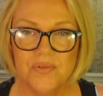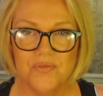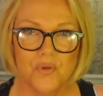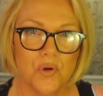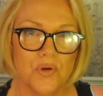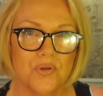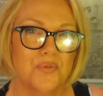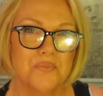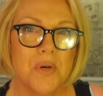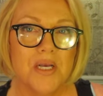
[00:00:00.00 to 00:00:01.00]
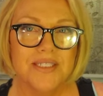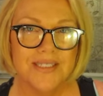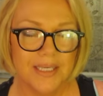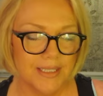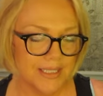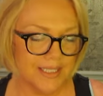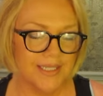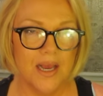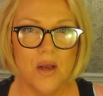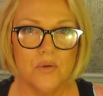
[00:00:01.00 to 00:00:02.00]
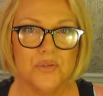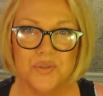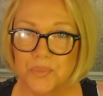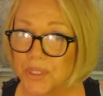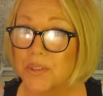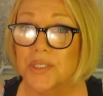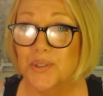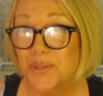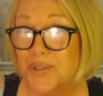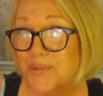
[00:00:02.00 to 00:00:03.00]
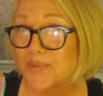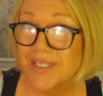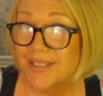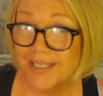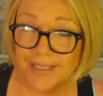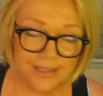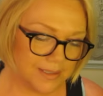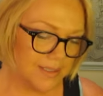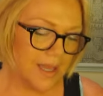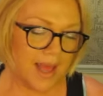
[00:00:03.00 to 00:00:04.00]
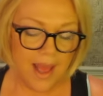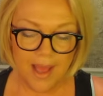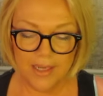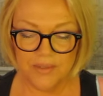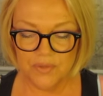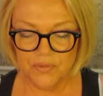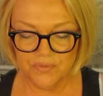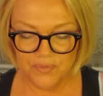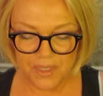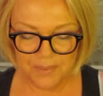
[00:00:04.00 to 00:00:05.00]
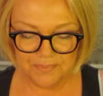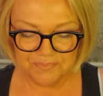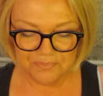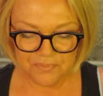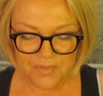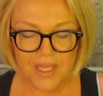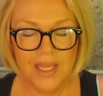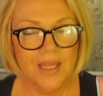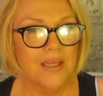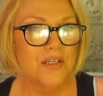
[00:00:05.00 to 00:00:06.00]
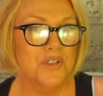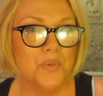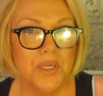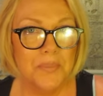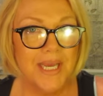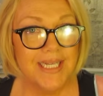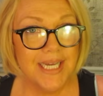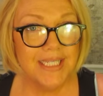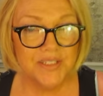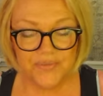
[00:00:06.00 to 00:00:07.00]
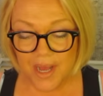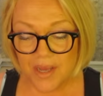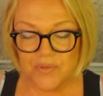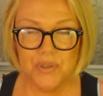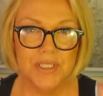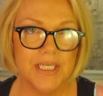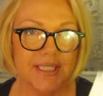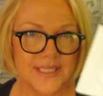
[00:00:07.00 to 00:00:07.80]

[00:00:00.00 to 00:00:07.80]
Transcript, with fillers: a floral musk and see how superior it really is. And even if um, you don't want to pay 95, you could get a